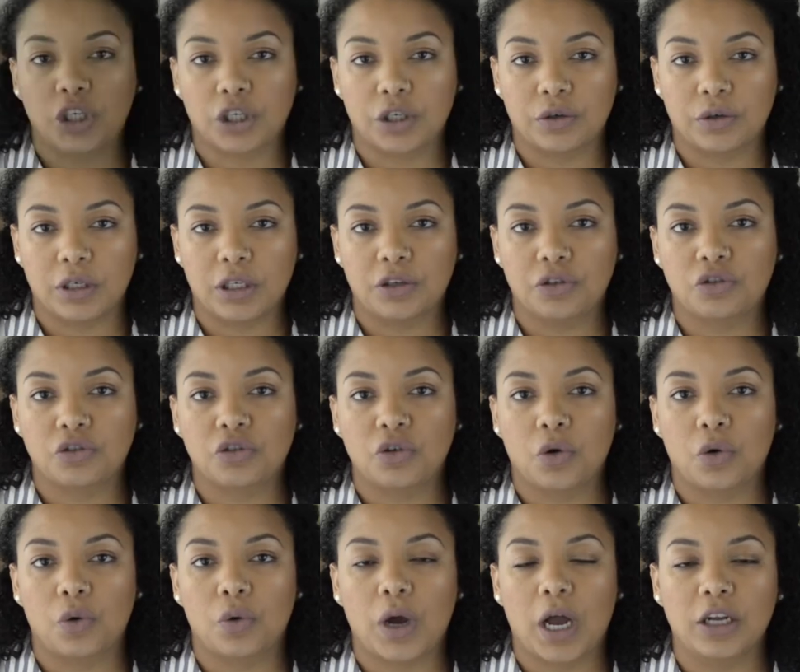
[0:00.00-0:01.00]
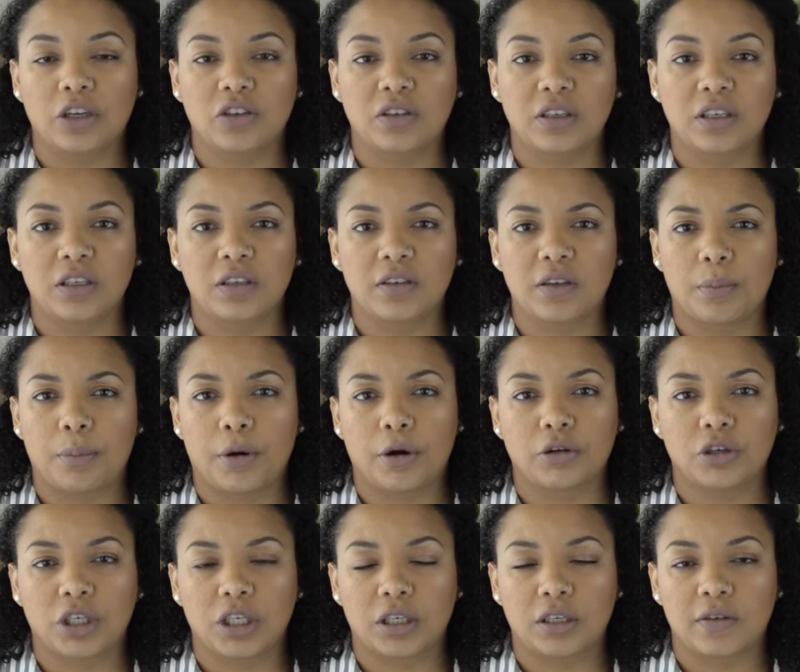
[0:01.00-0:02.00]
journey, so I just needed to
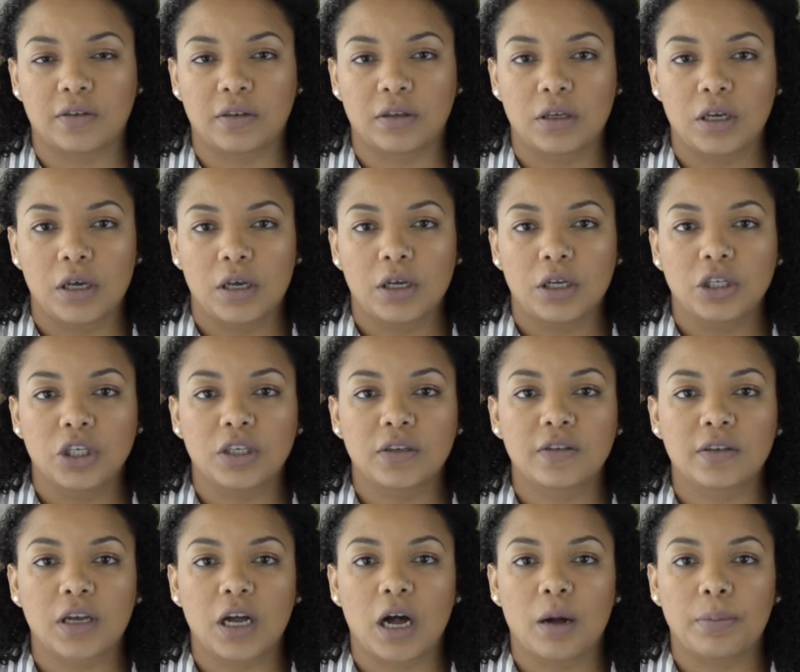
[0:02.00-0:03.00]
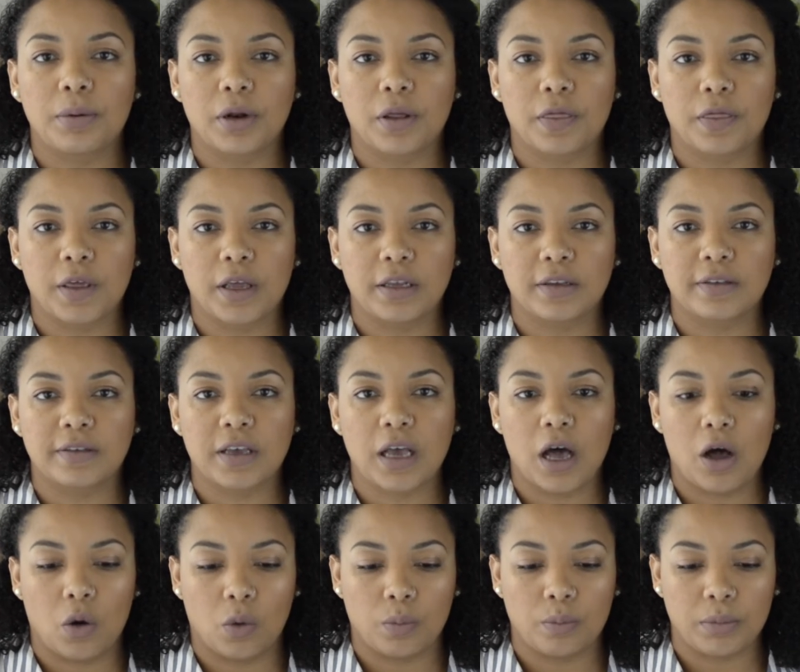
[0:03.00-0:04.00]
purchase just a couple of things to
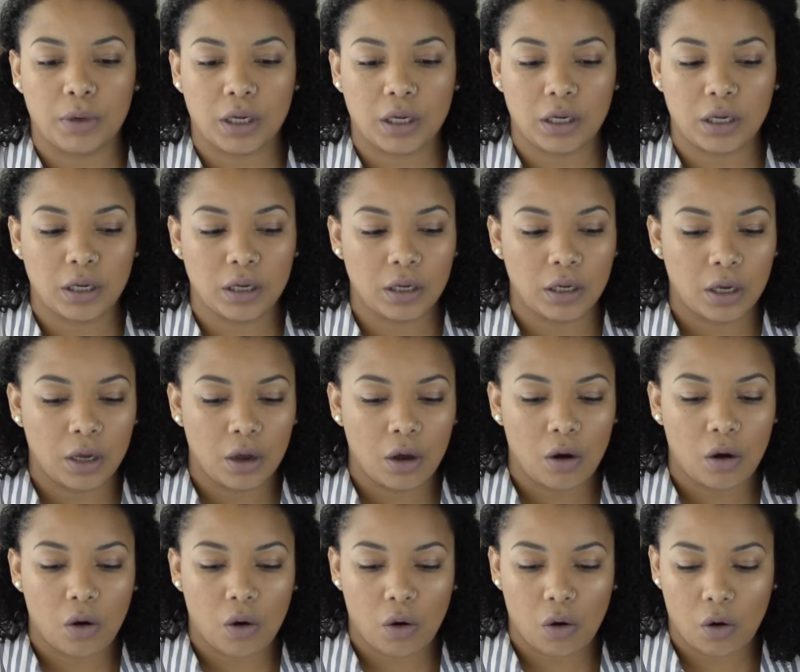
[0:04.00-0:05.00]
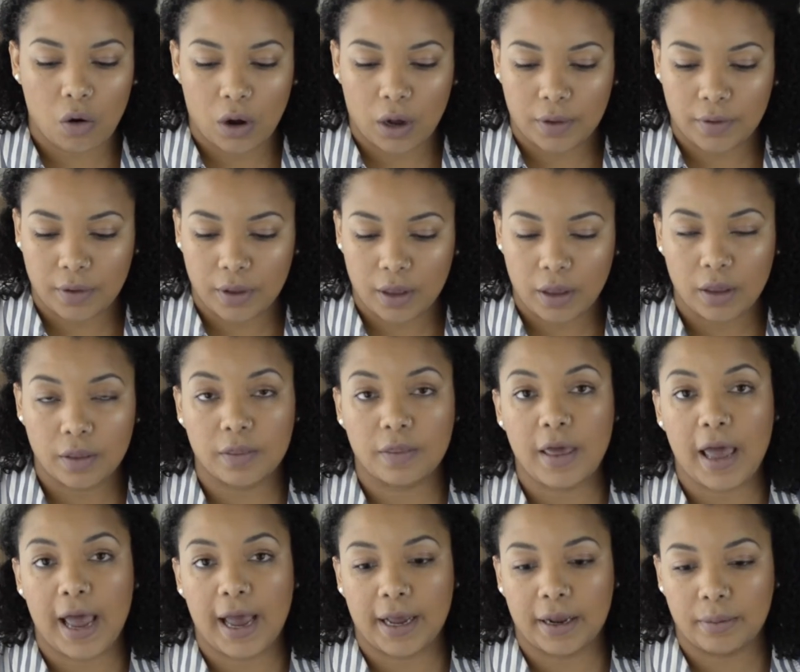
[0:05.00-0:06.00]
help me on
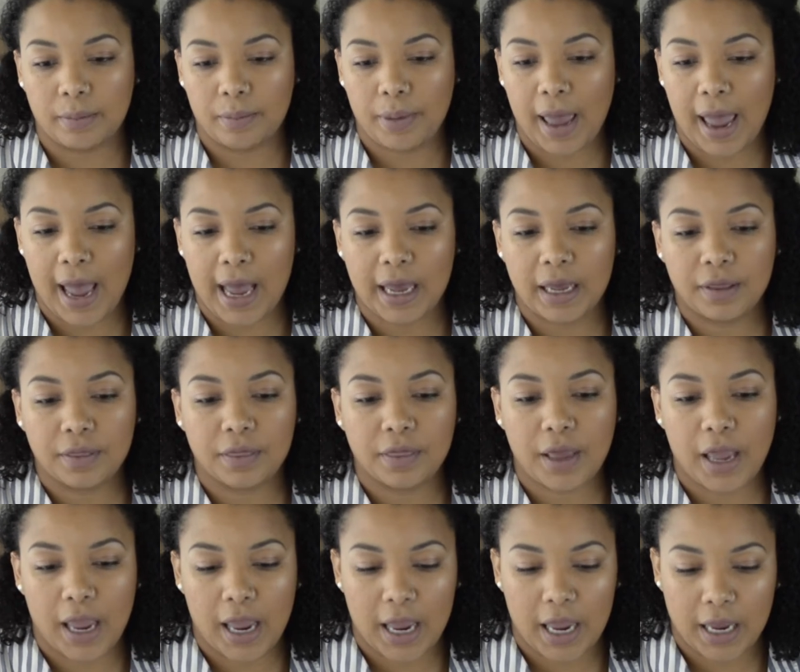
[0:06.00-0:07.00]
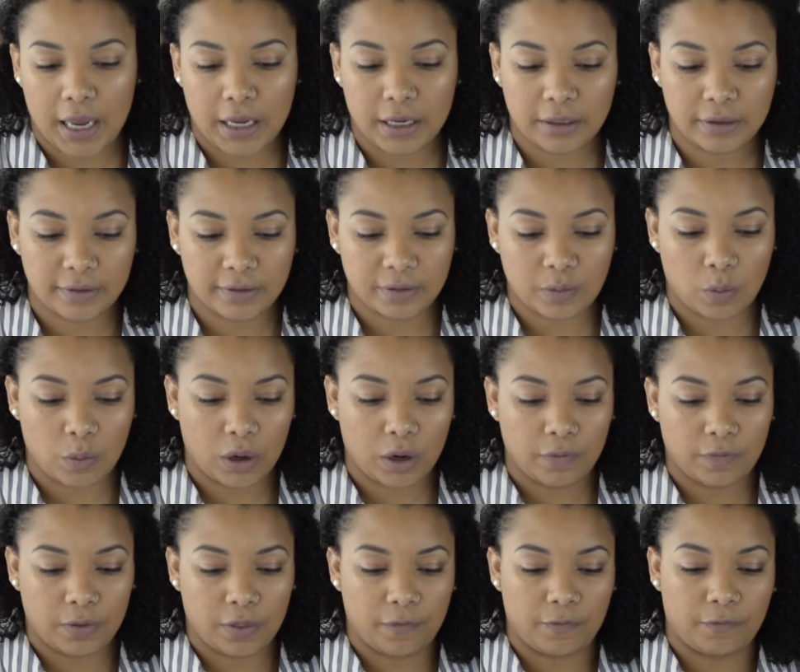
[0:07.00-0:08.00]
that path. And one
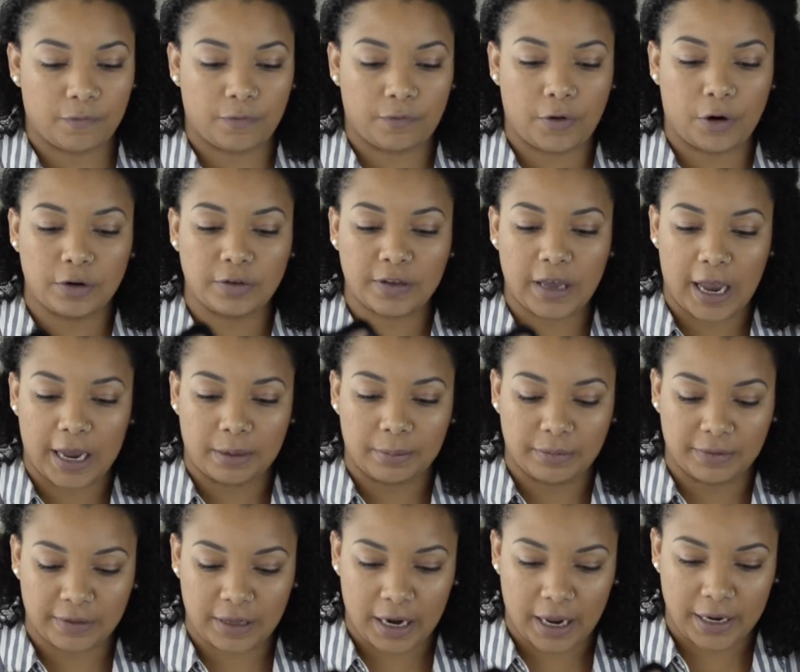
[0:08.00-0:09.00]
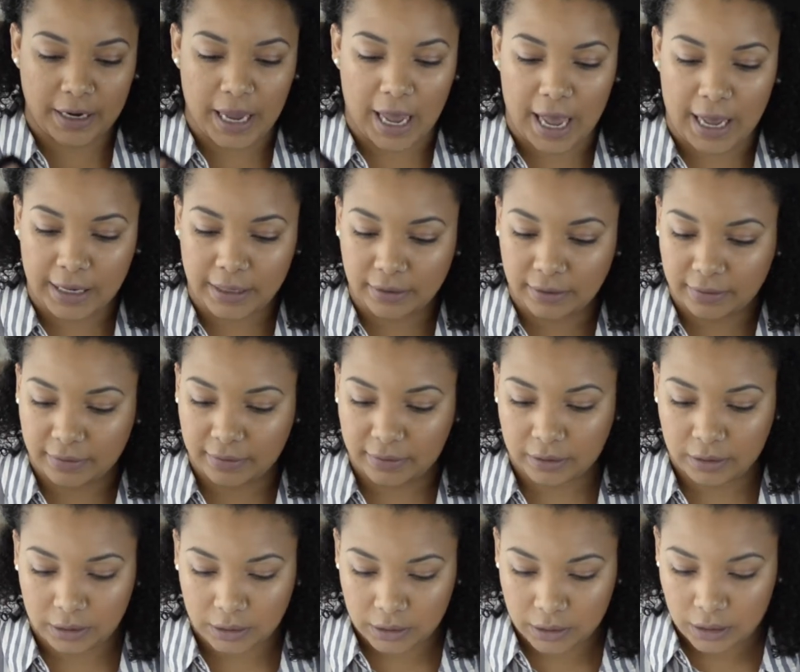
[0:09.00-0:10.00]
of the first items that I got
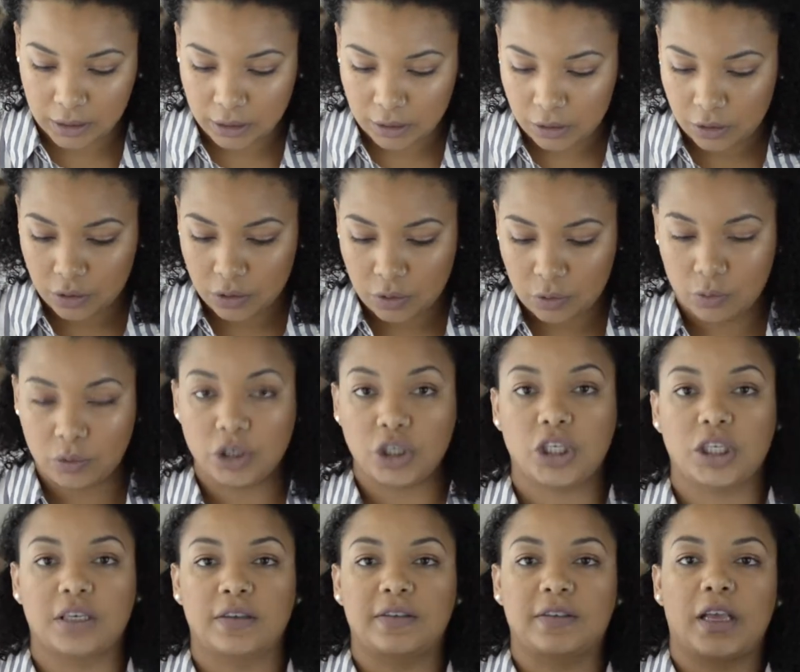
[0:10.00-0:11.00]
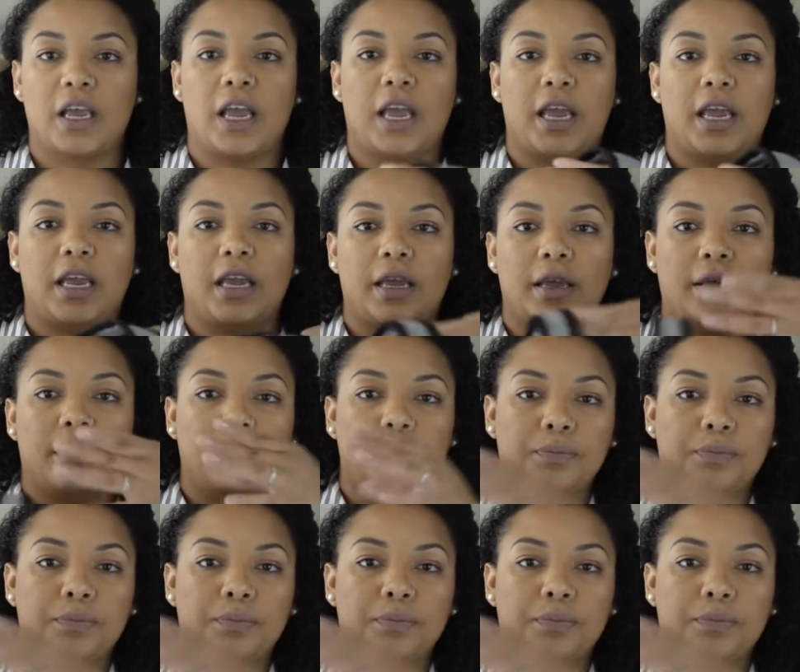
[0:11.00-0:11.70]
was just a